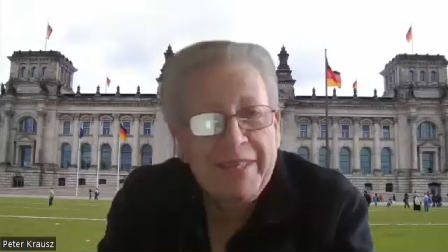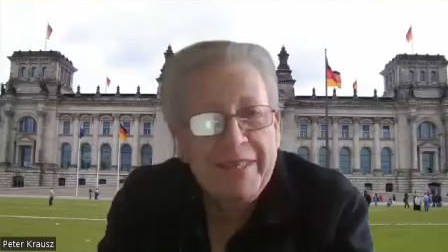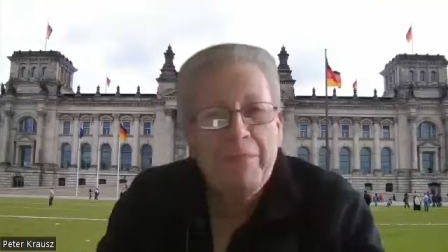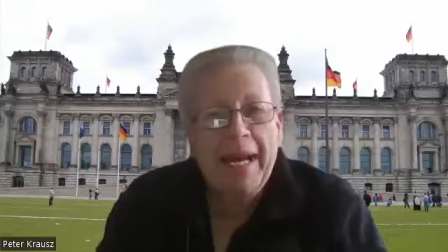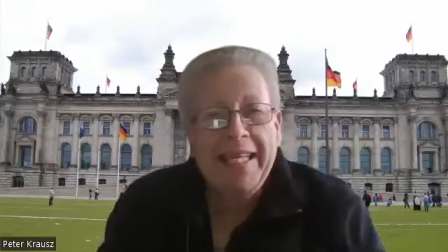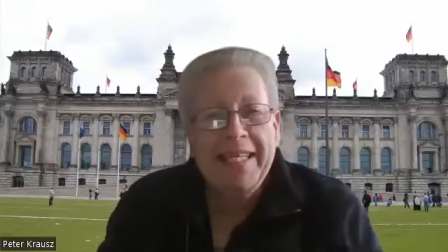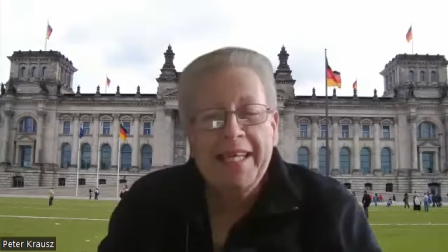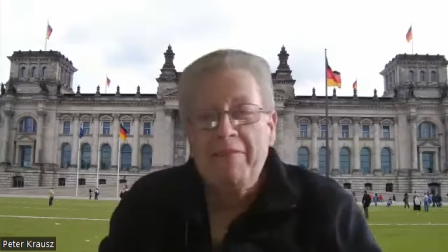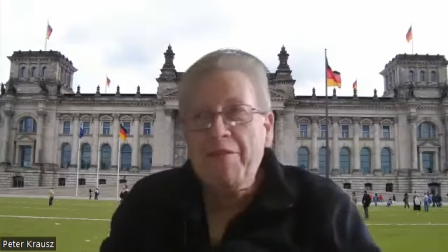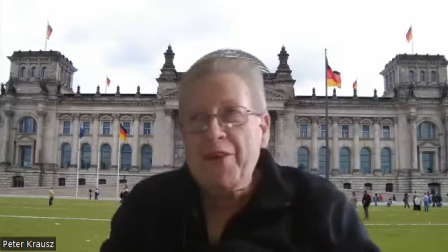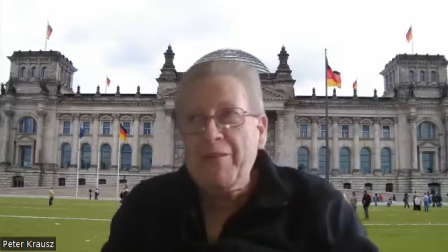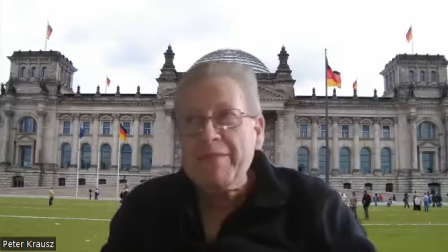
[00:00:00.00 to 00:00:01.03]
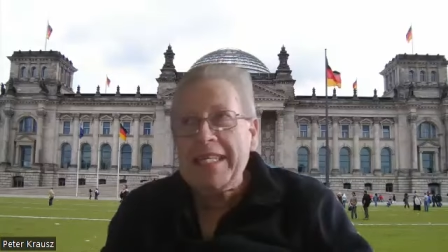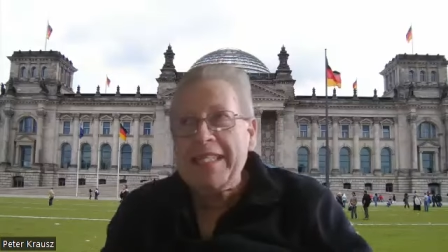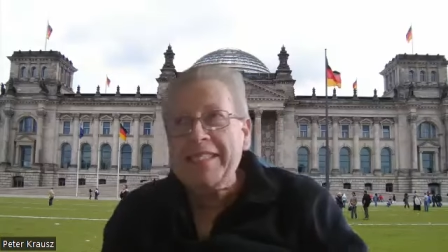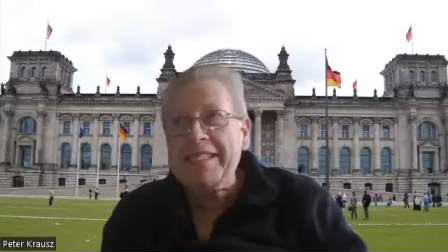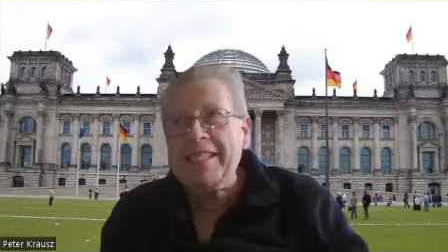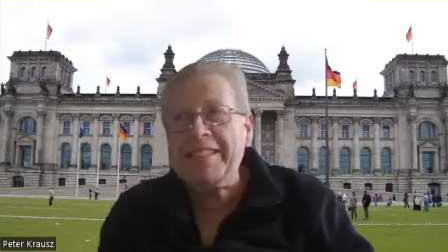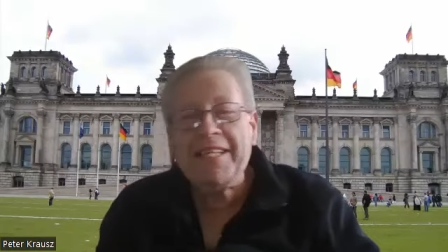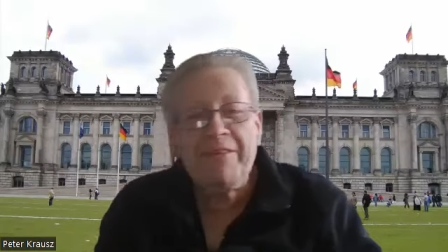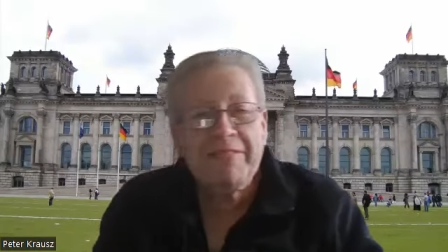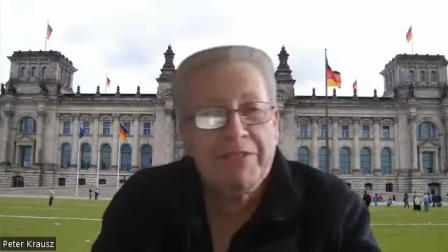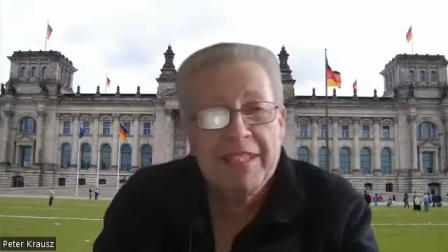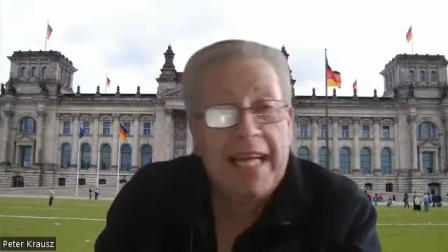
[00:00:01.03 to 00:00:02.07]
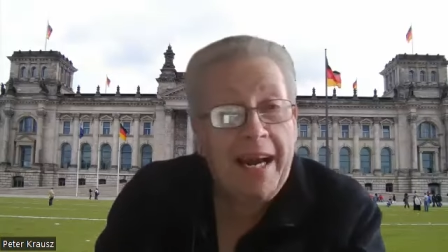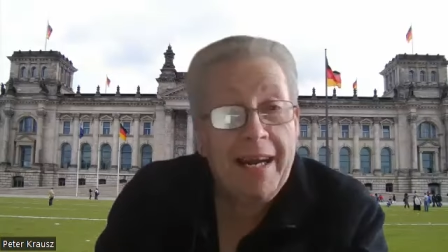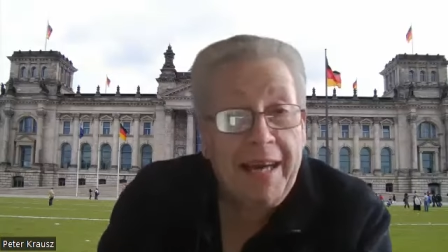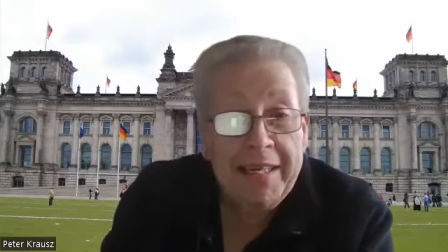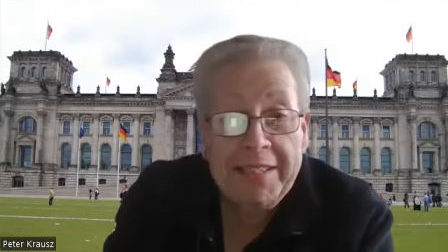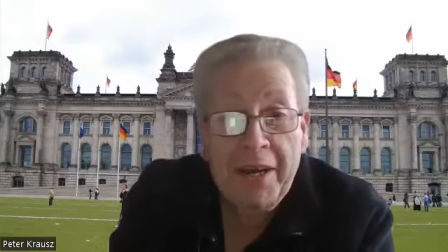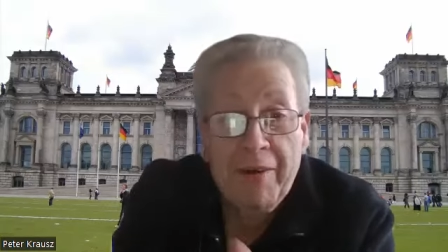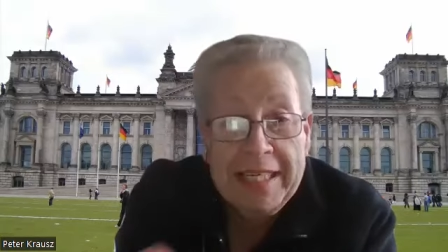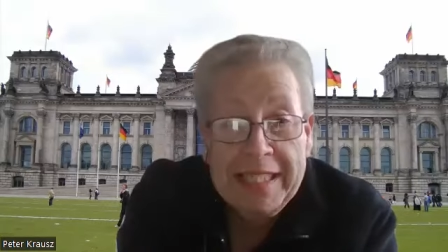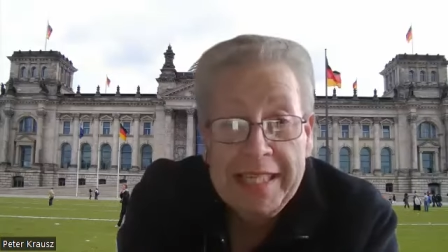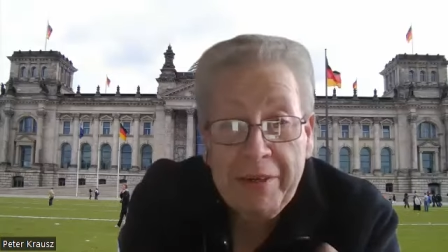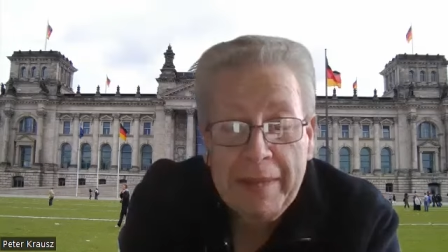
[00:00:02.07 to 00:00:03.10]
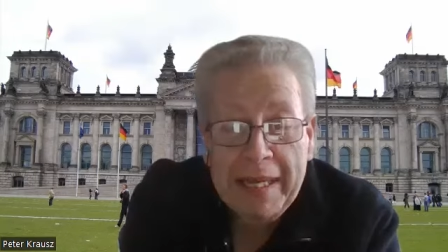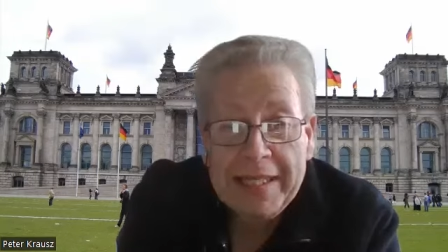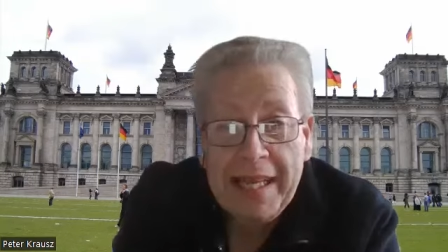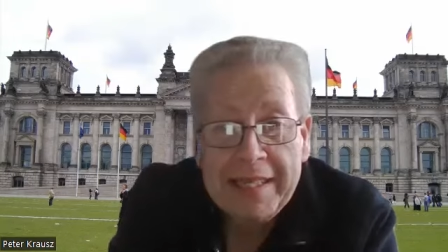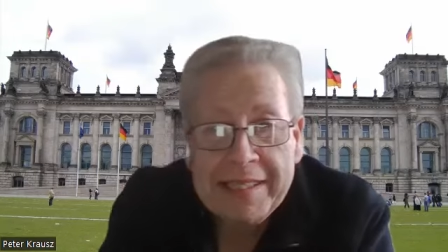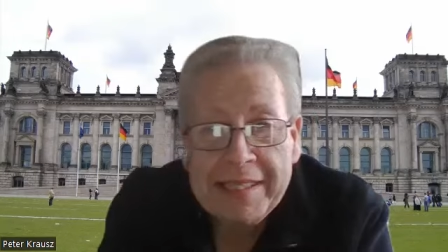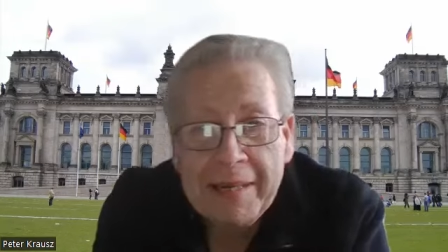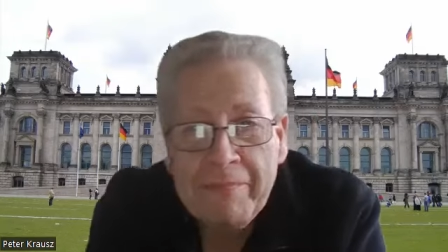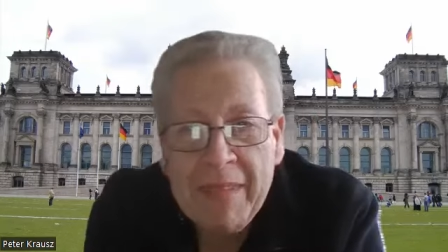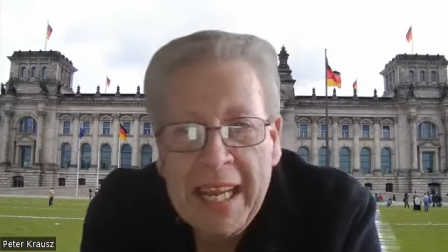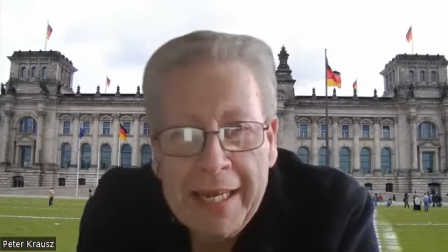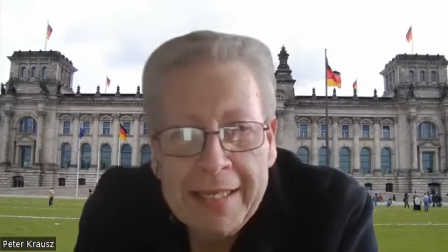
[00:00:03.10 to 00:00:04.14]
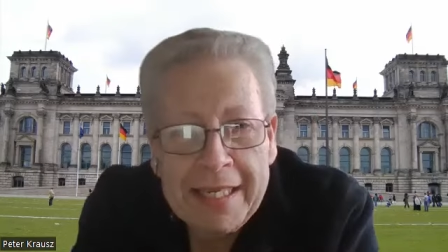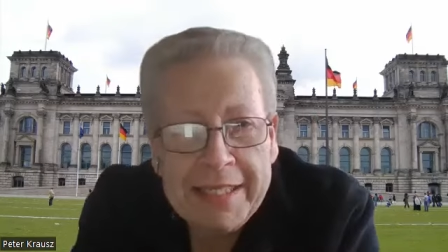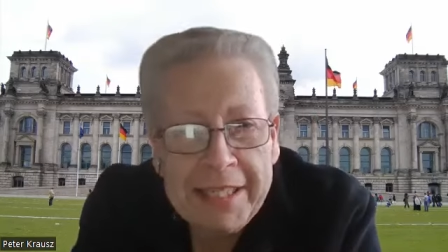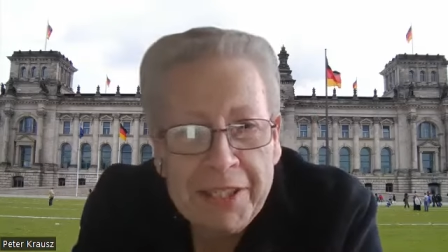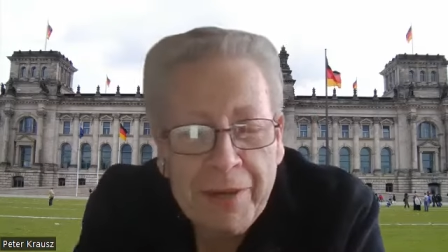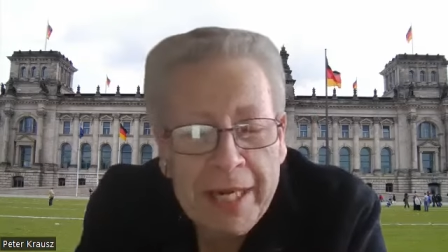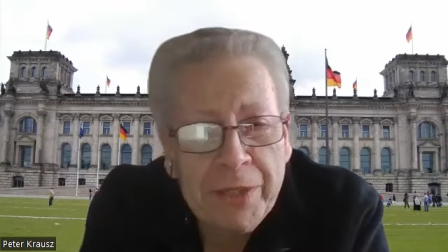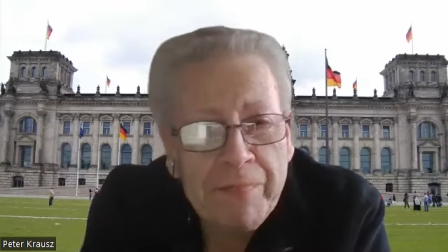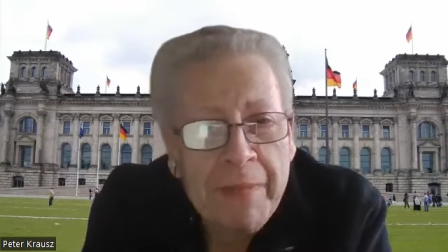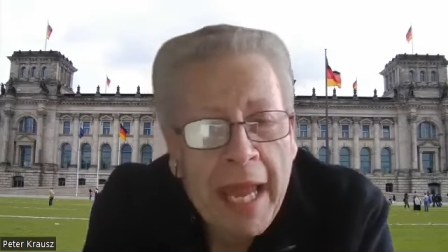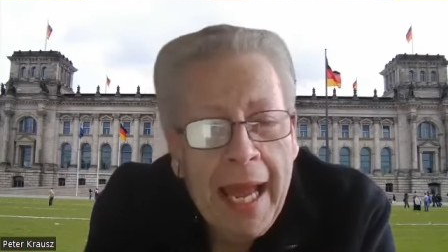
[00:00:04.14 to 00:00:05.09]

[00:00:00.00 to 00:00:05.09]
you making that film. That is uh, so interesting. I, I, had no idea about that uh, that situation. Well, I